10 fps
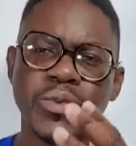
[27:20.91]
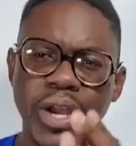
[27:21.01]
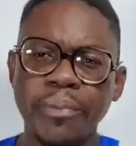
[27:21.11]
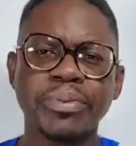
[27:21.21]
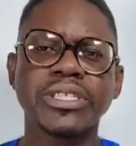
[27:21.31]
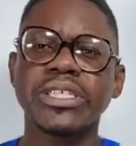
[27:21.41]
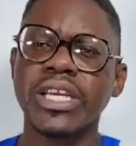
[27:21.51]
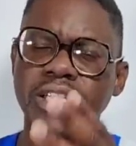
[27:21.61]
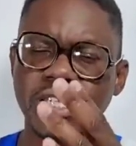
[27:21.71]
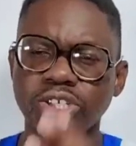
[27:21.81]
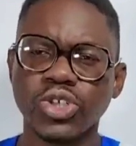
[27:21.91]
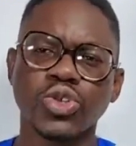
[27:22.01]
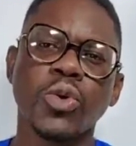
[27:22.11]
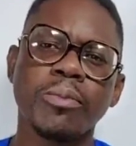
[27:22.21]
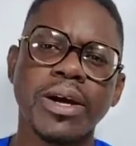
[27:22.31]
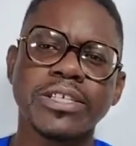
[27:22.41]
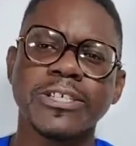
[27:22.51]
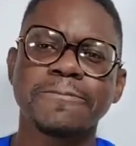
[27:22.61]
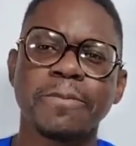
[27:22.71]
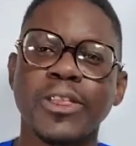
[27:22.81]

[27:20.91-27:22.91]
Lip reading: We appreciate it so much.